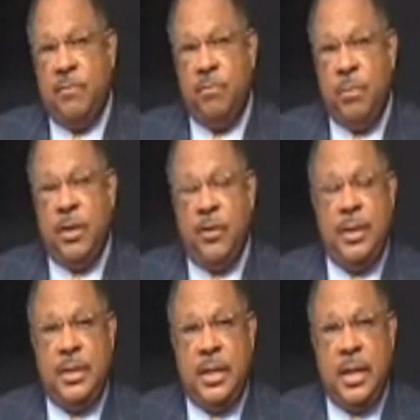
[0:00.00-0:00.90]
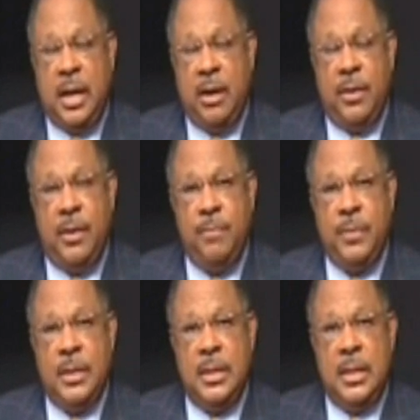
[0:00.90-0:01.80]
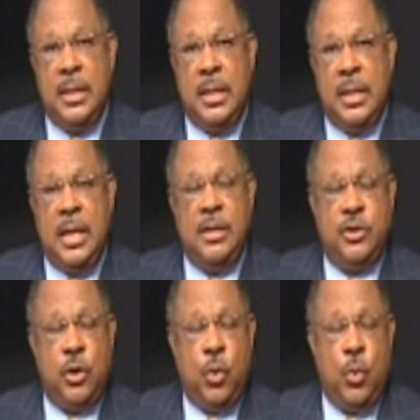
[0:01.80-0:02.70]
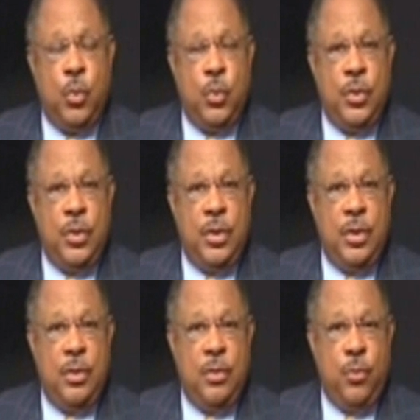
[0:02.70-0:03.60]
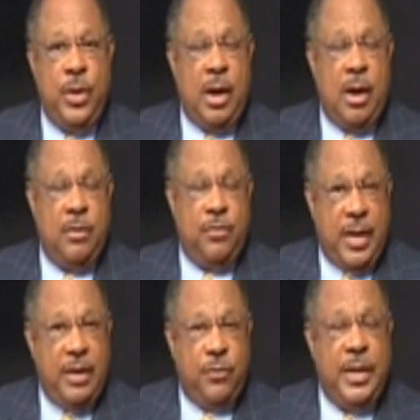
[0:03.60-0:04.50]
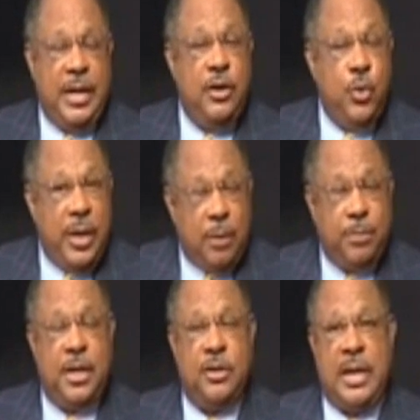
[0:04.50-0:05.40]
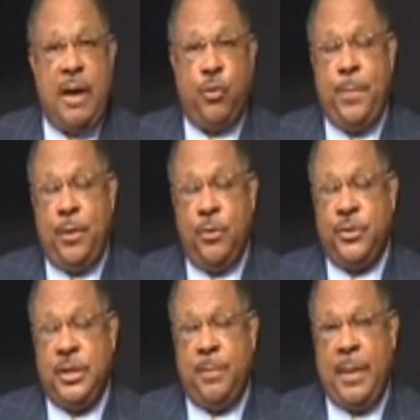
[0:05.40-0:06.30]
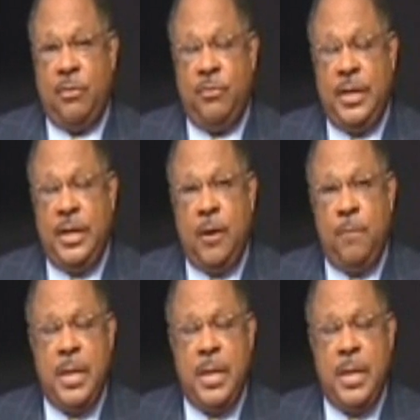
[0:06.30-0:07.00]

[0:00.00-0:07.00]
of Miriam Carey. And so we are thankful that you helped us after we posted up our video.